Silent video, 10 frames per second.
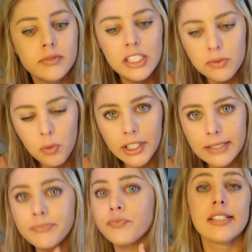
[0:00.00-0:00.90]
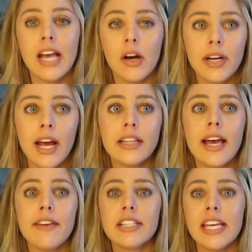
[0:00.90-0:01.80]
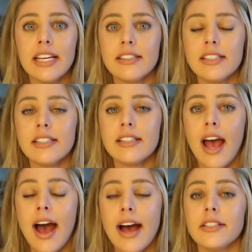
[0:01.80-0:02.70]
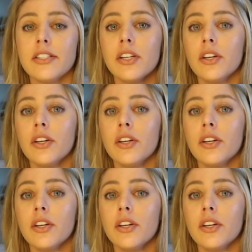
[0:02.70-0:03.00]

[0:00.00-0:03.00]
This morning, Scout and I left Kansas at